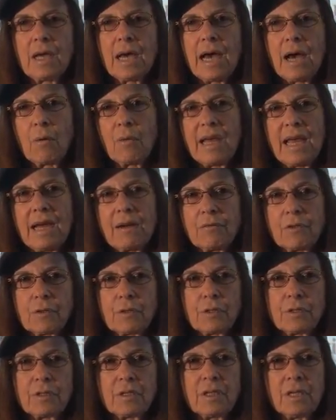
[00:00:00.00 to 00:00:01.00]

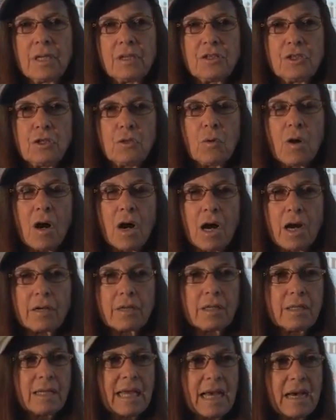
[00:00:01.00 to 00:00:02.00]
However, you
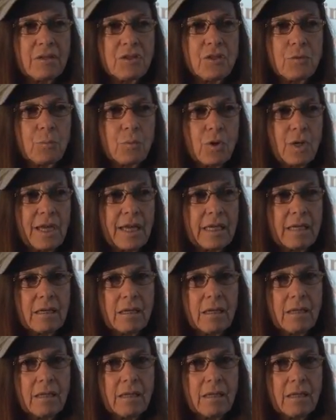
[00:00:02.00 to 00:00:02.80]
are allowed to bring